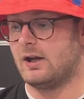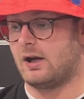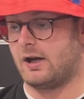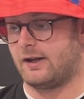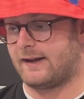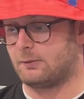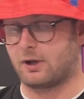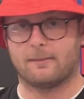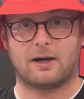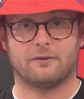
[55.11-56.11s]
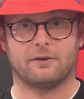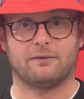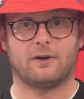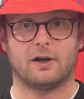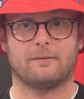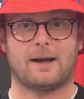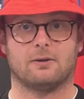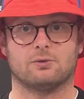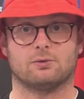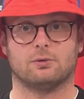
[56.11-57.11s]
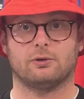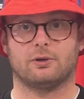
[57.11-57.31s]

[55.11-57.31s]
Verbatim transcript: Uh, that will come out of the £5 draw,